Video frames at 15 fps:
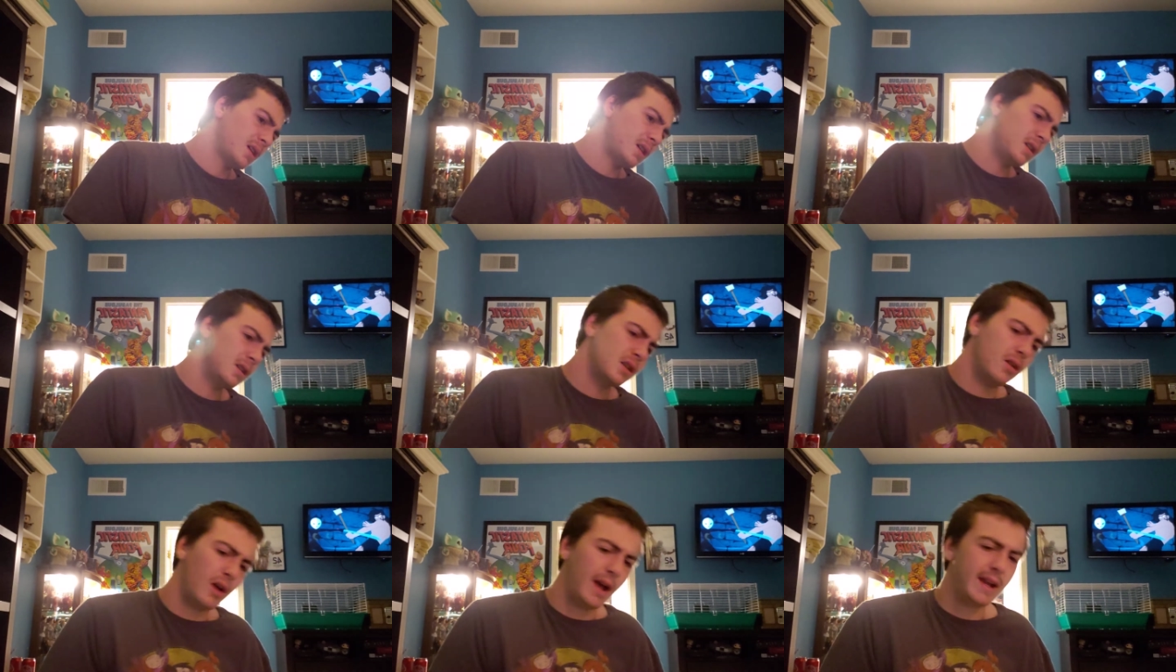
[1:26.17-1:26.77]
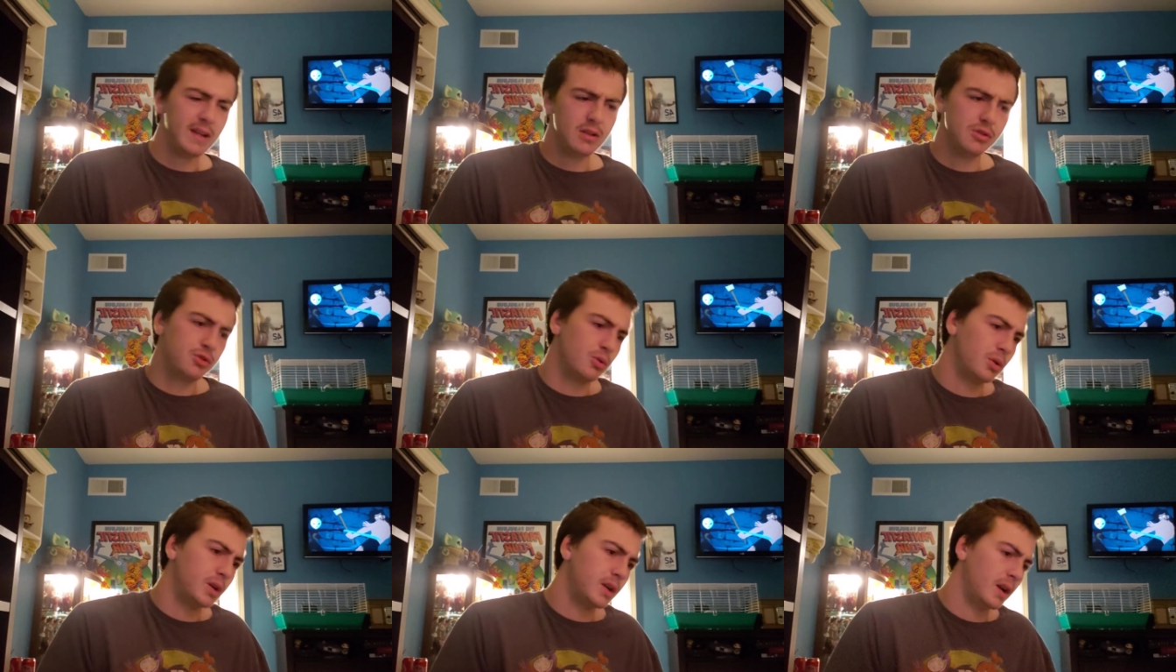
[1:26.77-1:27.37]
You know, I
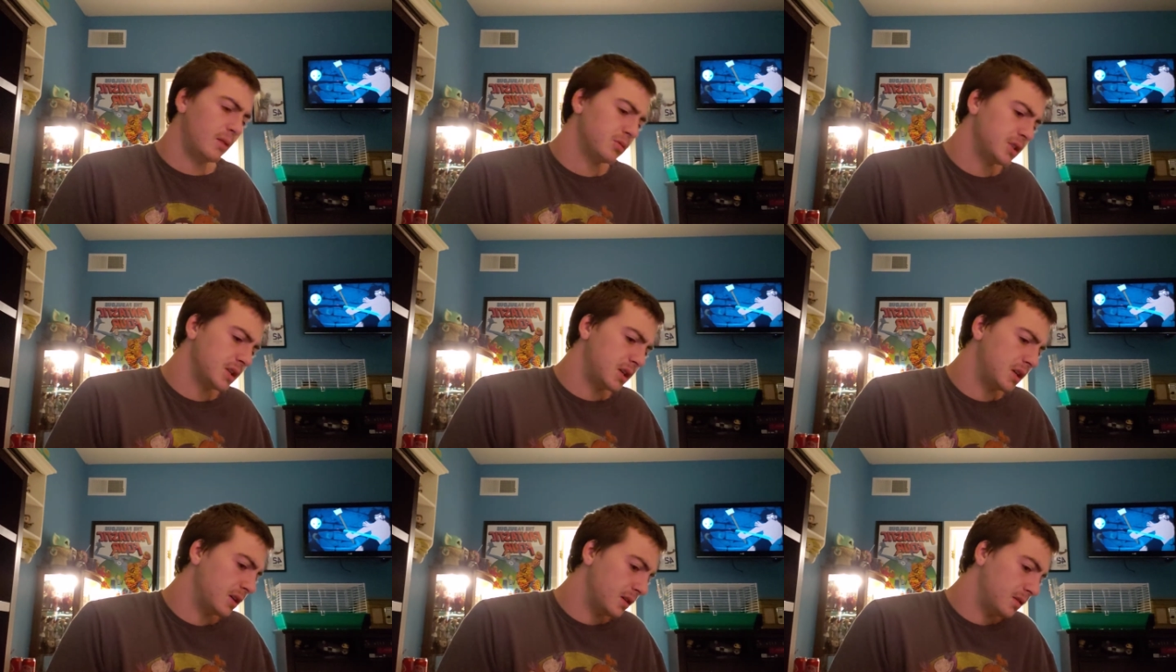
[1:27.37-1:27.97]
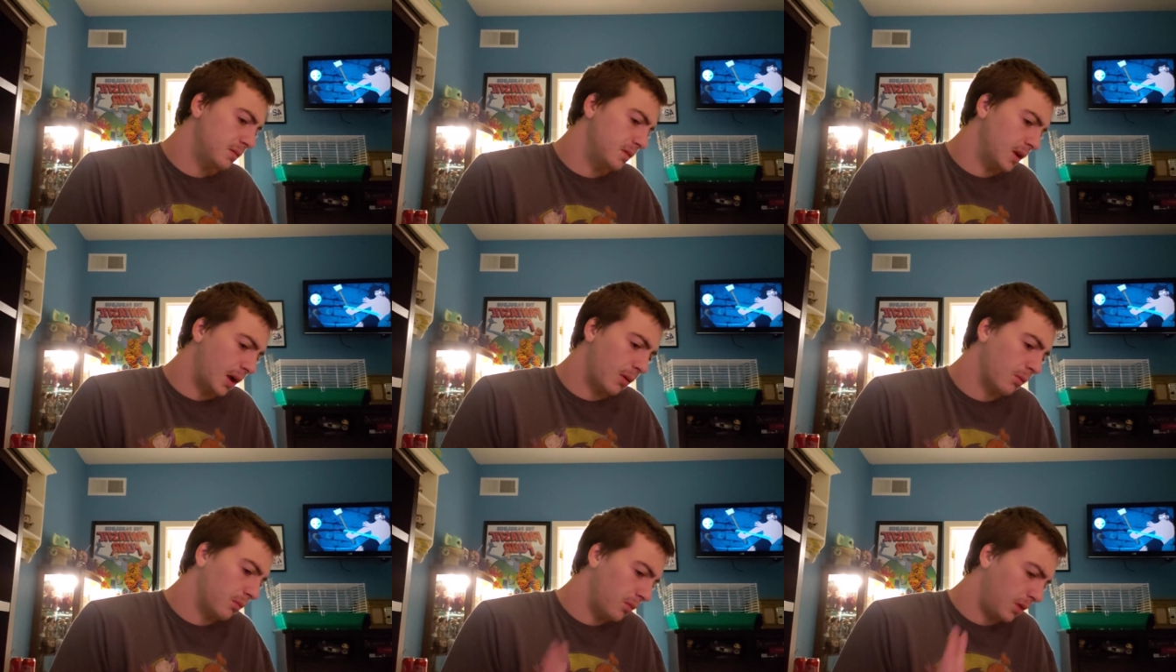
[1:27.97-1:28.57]
enjoyed it. I was a kid, and
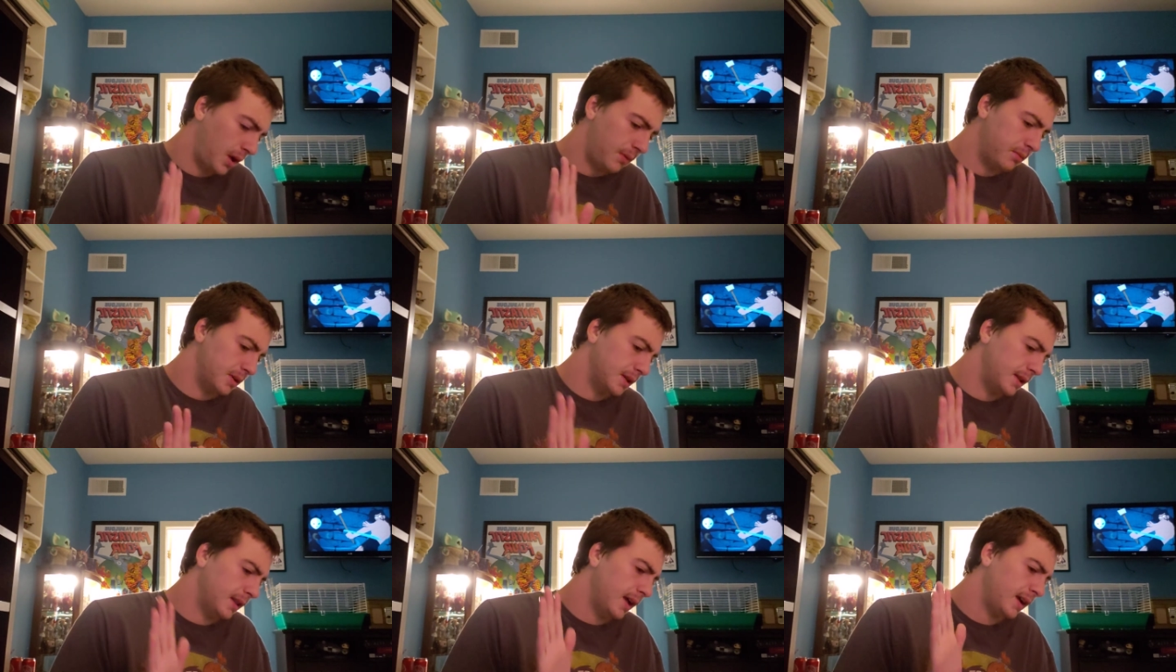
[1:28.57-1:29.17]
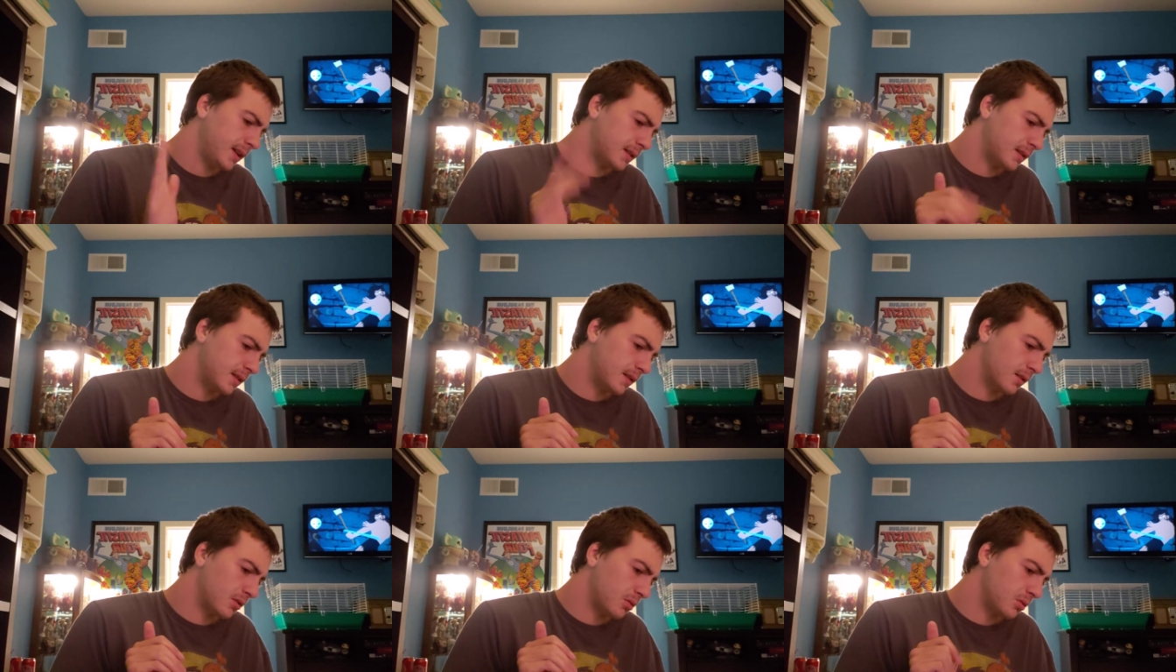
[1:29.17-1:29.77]
I, I really liked
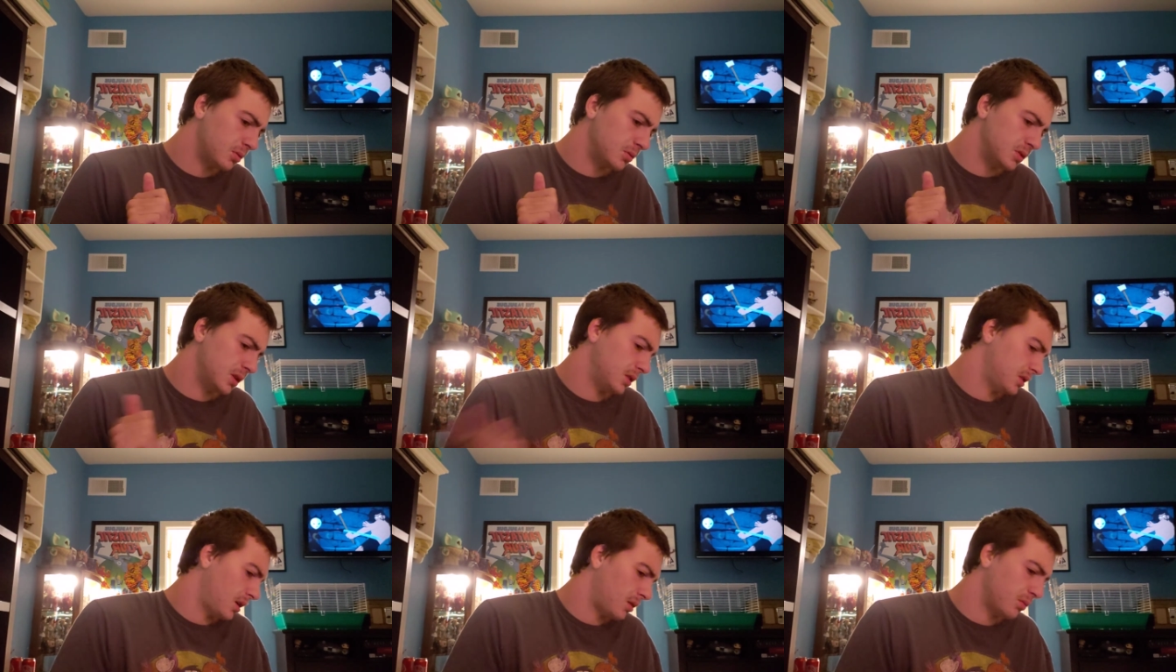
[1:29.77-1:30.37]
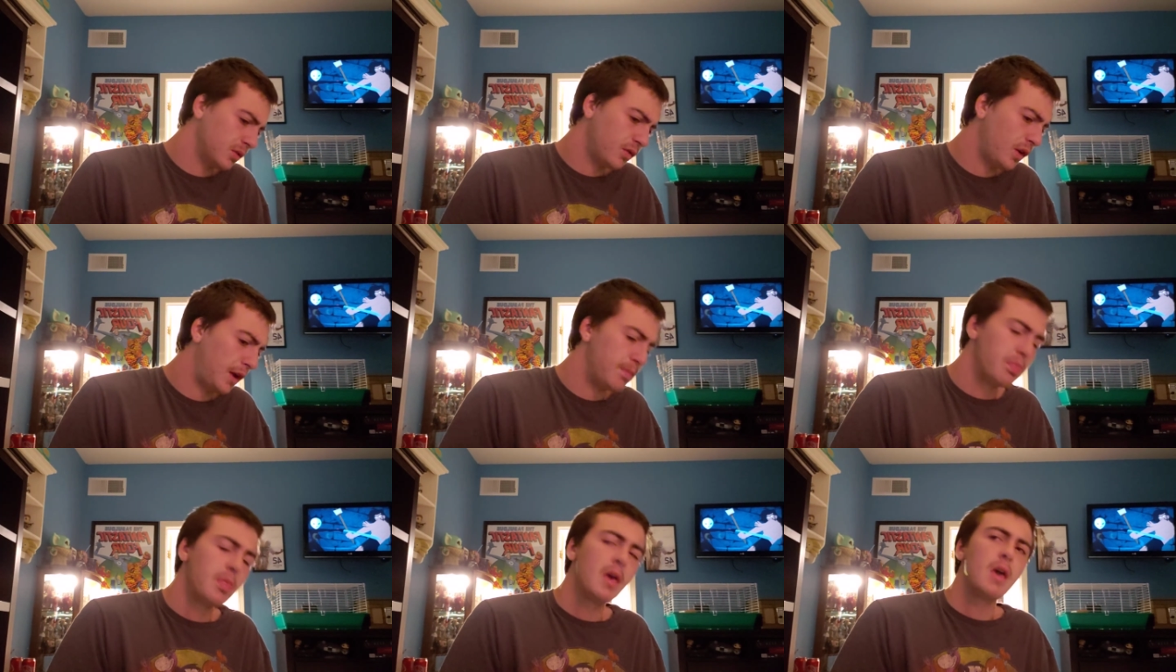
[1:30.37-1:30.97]
the Croods. I thought it was fine.